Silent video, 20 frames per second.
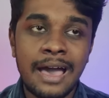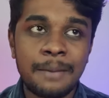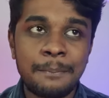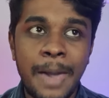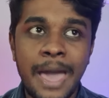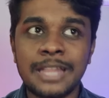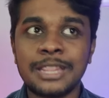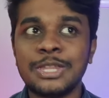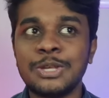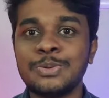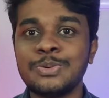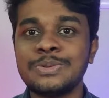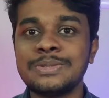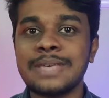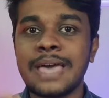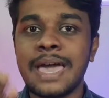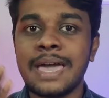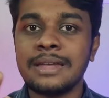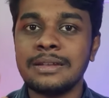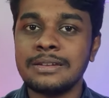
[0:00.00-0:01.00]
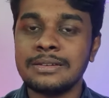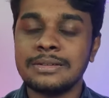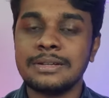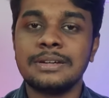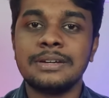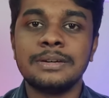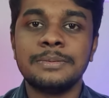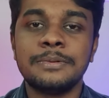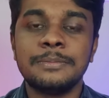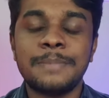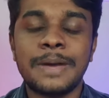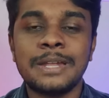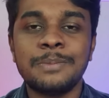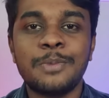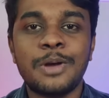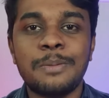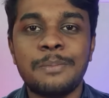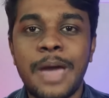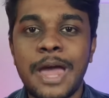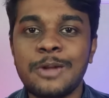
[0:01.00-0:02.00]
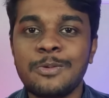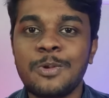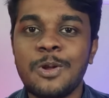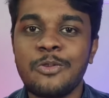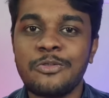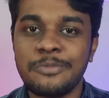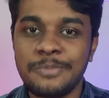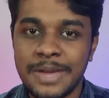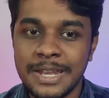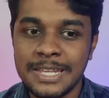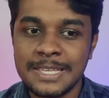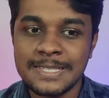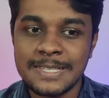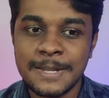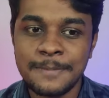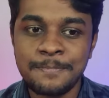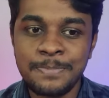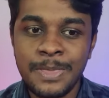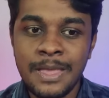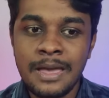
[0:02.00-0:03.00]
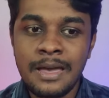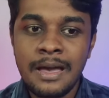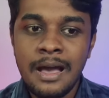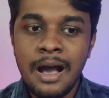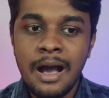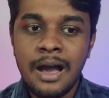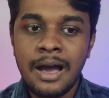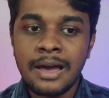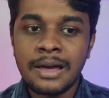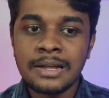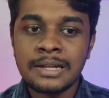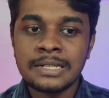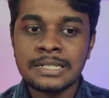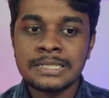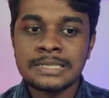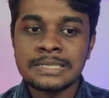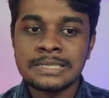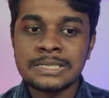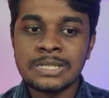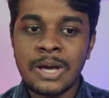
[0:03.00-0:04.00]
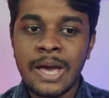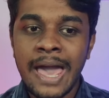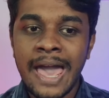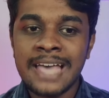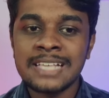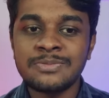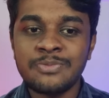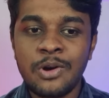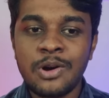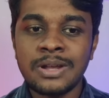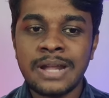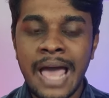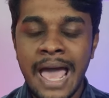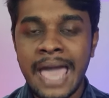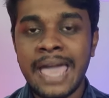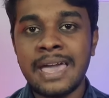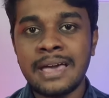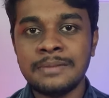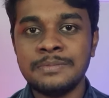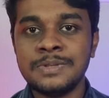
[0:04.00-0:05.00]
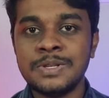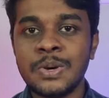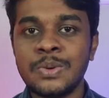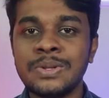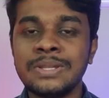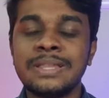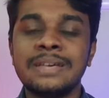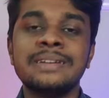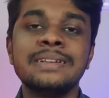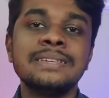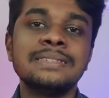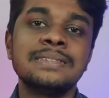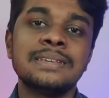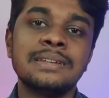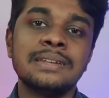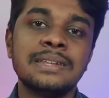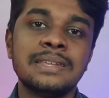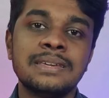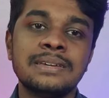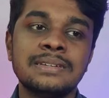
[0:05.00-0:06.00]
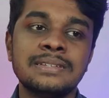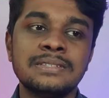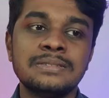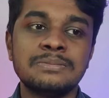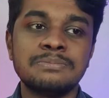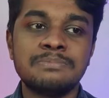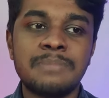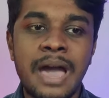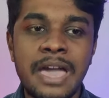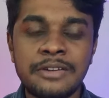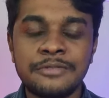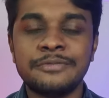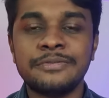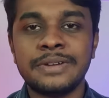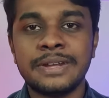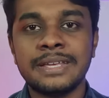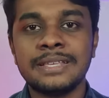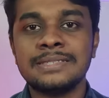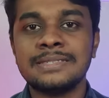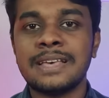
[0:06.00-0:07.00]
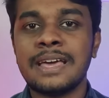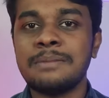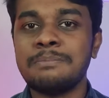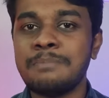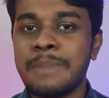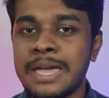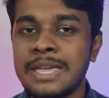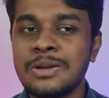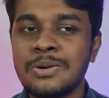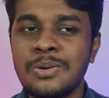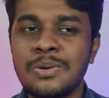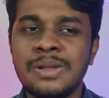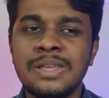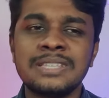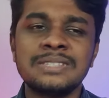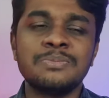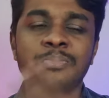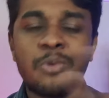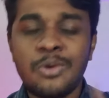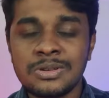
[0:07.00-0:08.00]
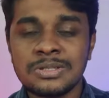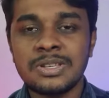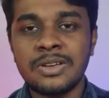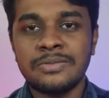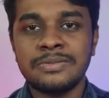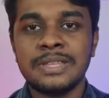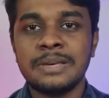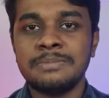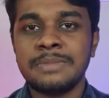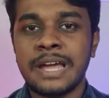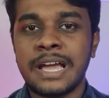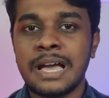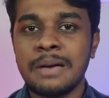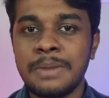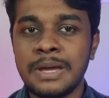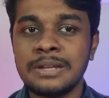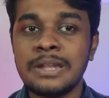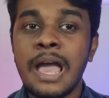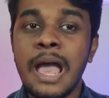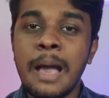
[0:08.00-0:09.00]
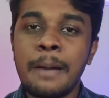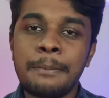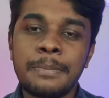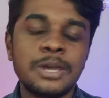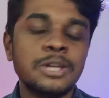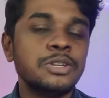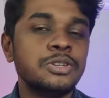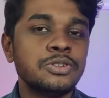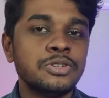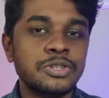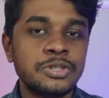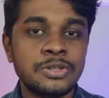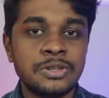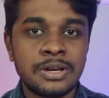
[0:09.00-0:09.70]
Matthews and Manipal Manual of Medicine. And as far I observed in the recent years, my friends and my colleagues, most of them recommend me to